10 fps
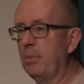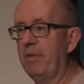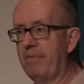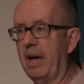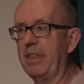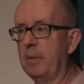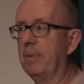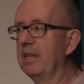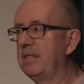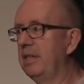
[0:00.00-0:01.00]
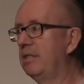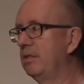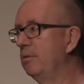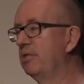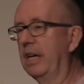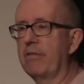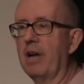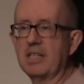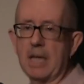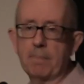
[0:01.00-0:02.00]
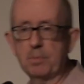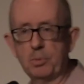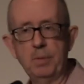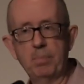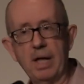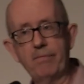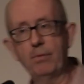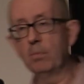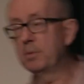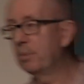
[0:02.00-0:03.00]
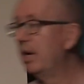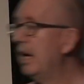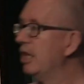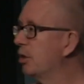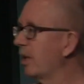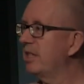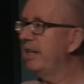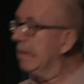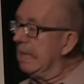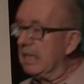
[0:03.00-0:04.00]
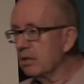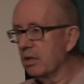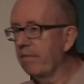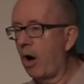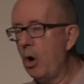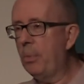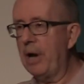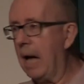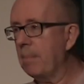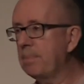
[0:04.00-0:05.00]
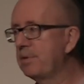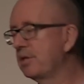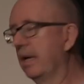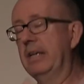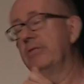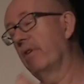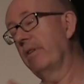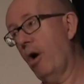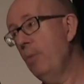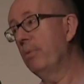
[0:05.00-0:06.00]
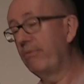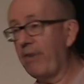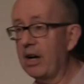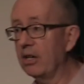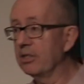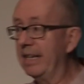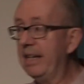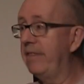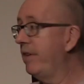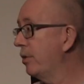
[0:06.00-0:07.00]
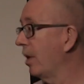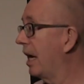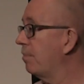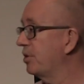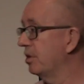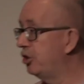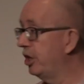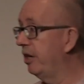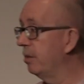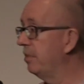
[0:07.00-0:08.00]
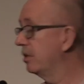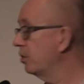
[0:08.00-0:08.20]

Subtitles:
we've had the ability to synchronize apps between platforms, but to actually sort of open apps, rather open files in individual apps and share them has